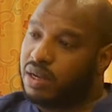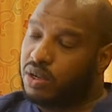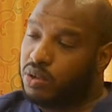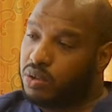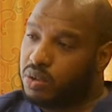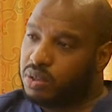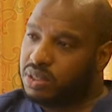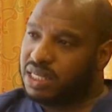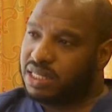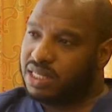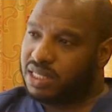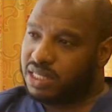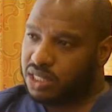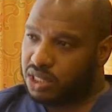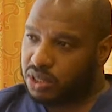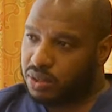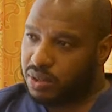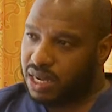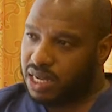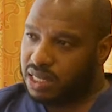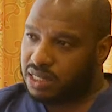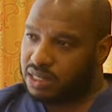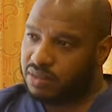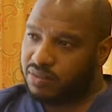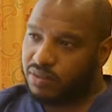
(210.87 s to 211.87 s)
glucose that it
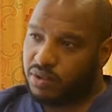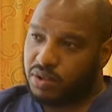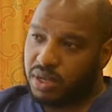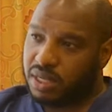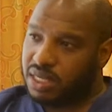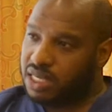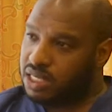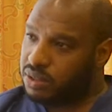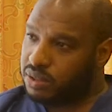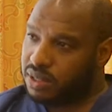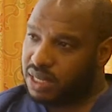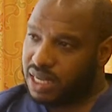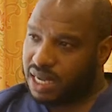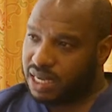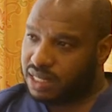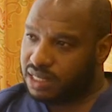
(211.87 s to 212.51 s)
requires for your day-to-day